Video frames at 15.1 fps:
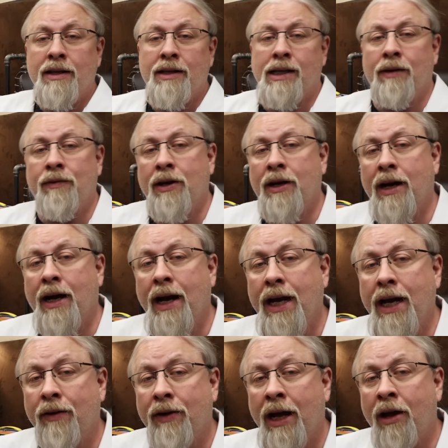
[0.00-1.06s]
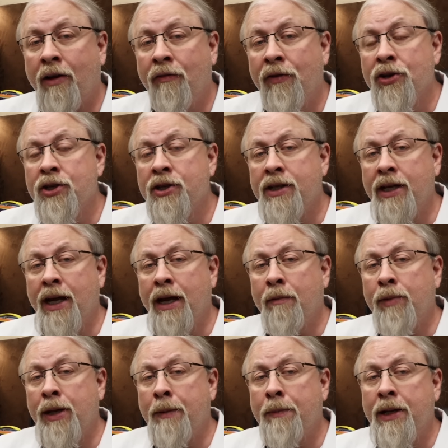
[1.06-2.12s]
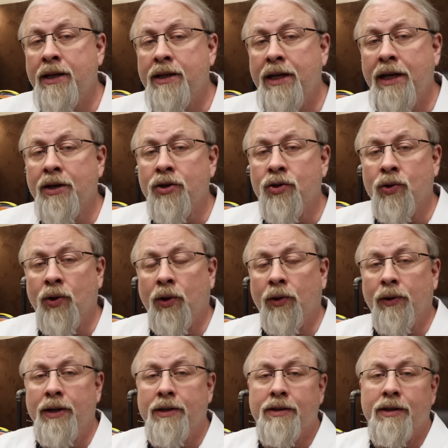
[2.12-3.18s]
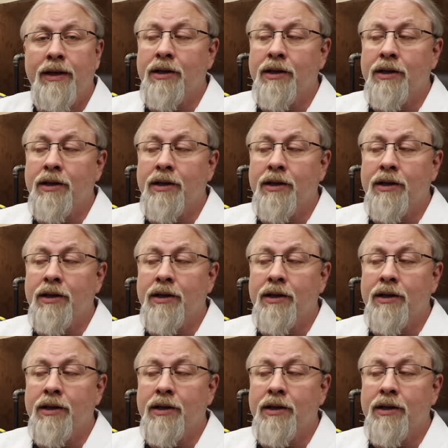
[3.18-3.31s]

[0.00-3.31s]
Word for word: to give you an idea of how efficient the MPPT controller is.